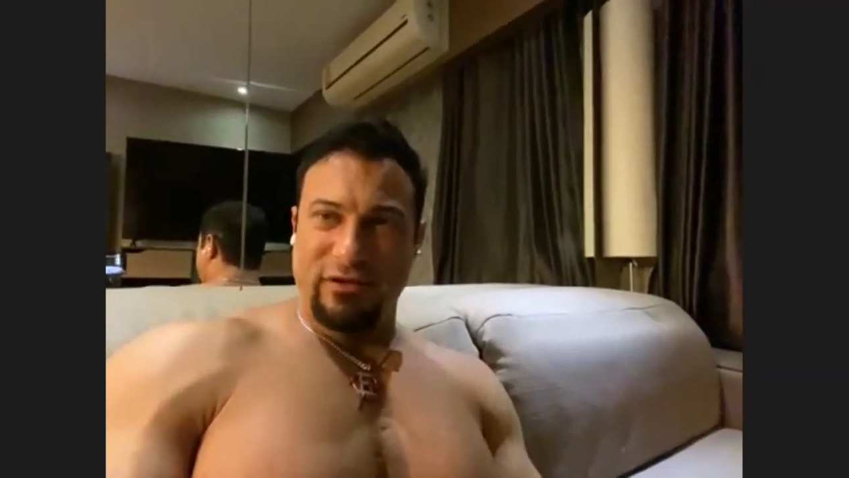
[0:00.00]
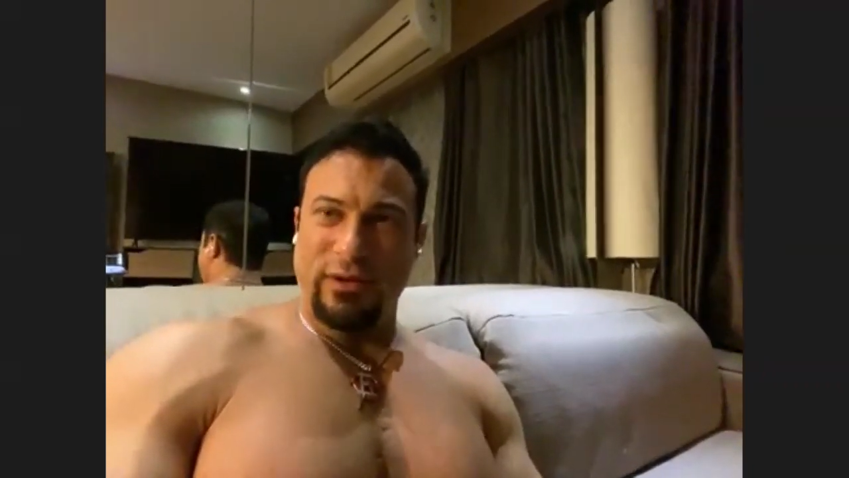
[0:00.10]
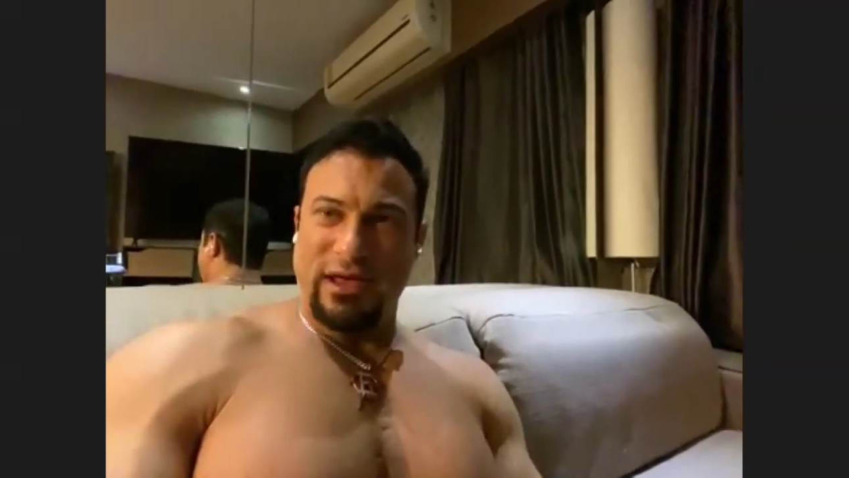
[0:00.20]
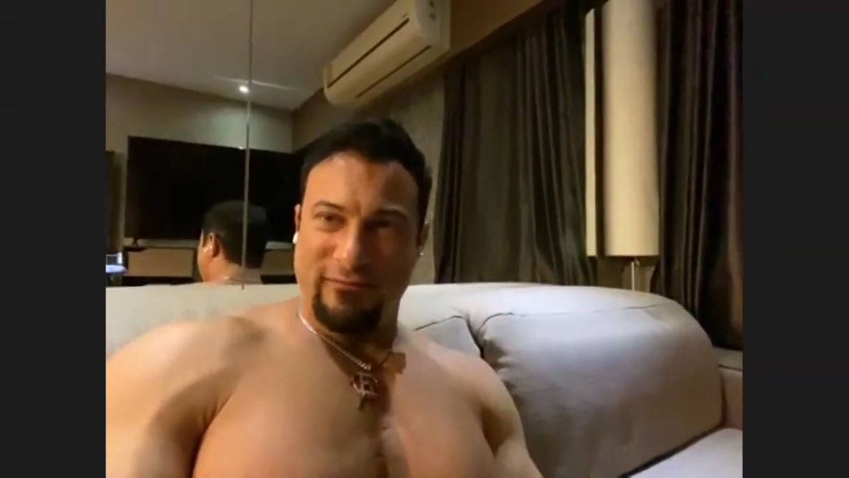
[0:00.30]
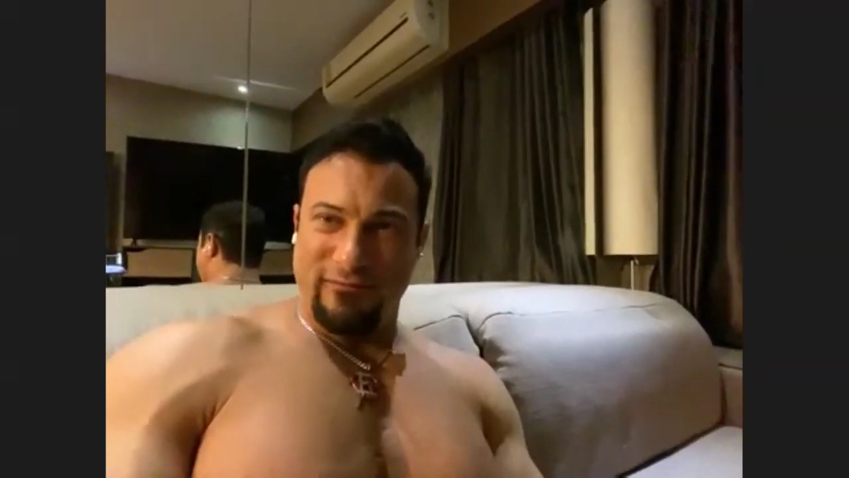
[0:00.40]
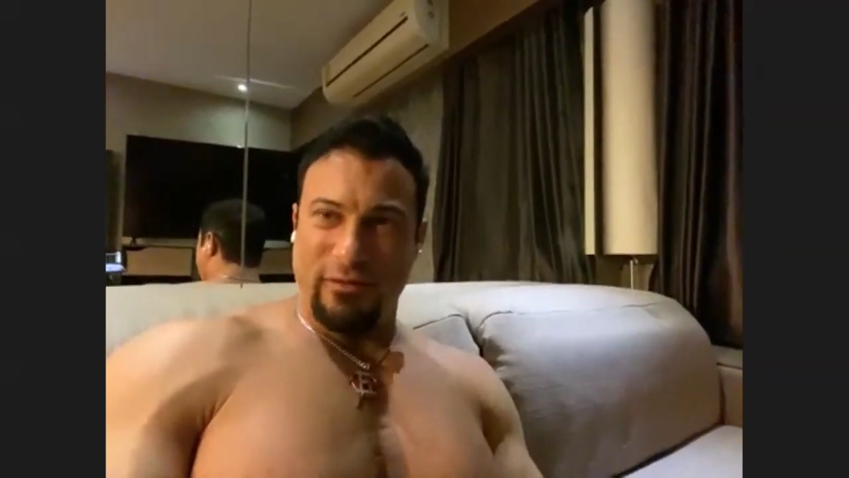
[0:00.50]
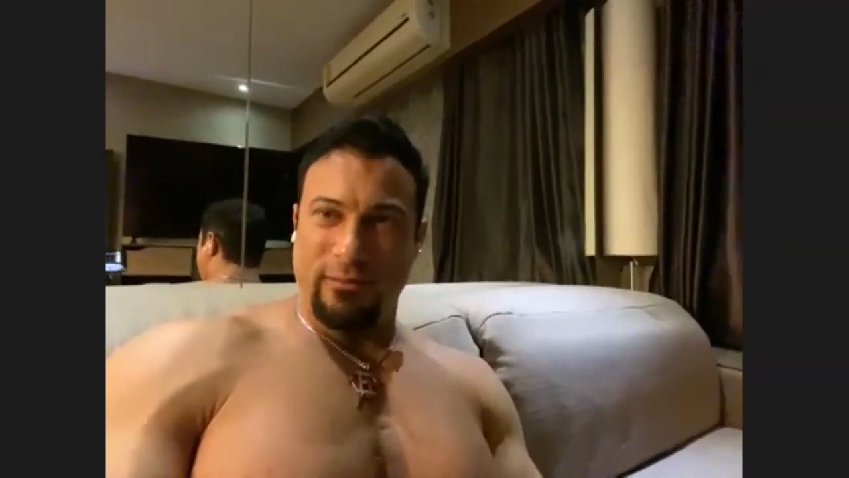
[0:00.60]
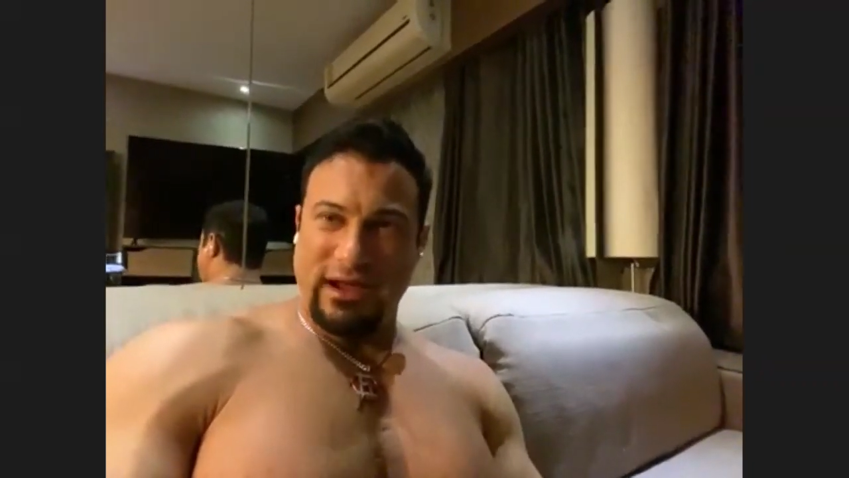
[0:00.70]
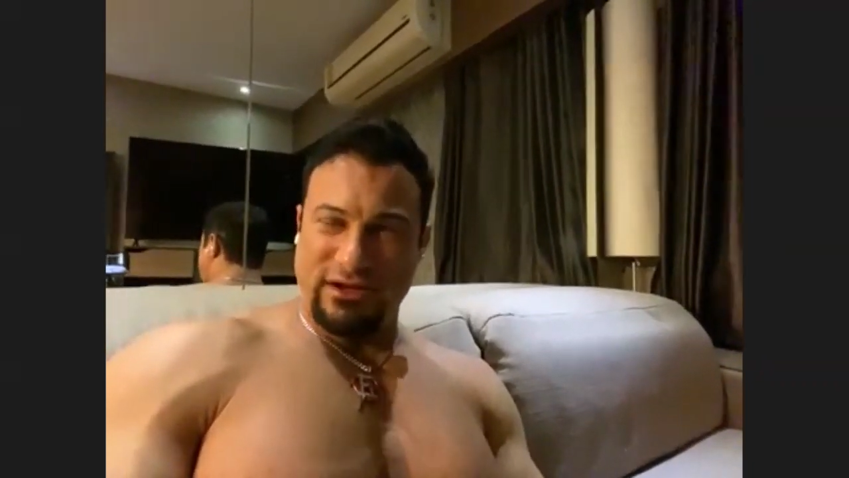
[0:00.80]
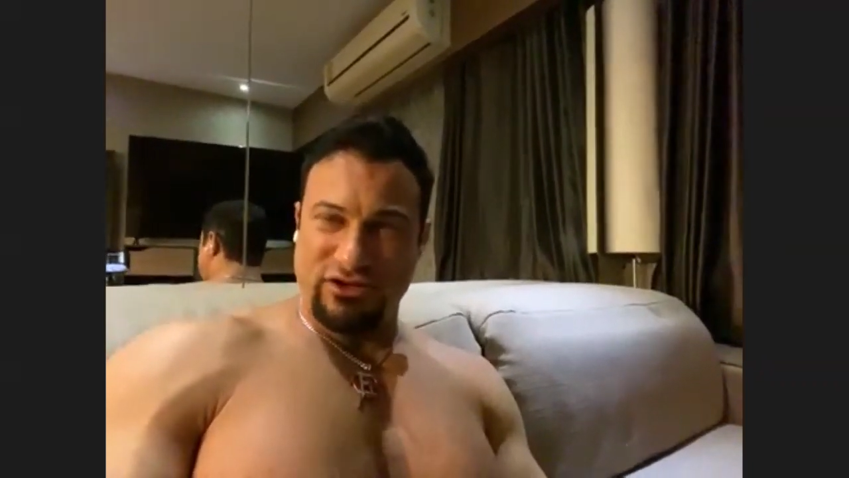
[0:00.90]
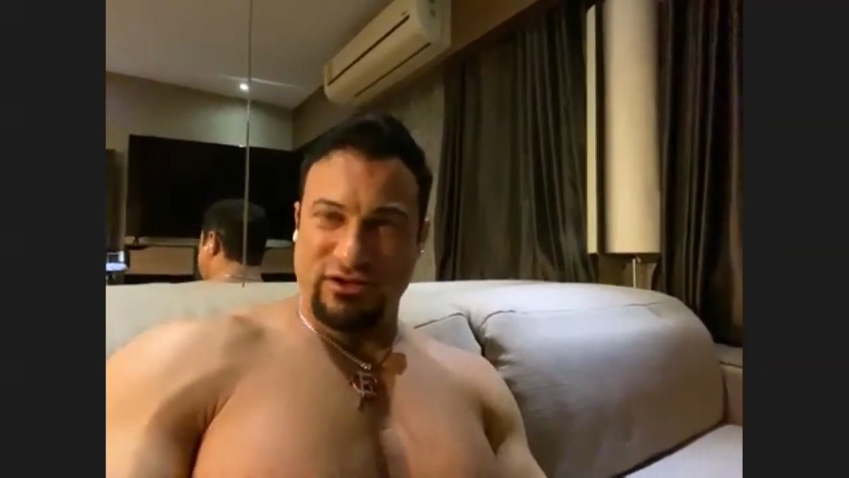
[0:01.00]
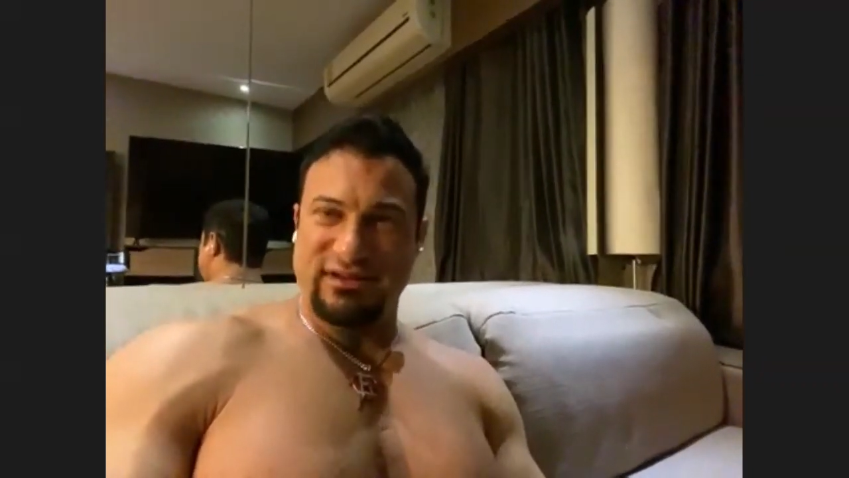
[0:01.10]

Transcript: you information